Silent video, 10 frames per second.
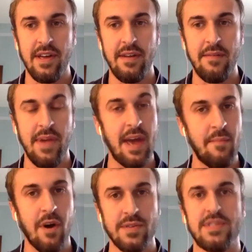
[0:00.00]
and
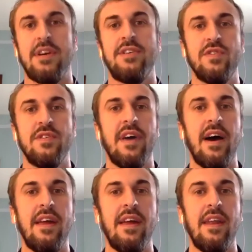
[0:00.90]
Myanmar was a country
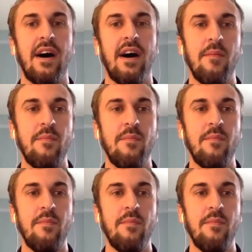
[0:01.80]
that. Um,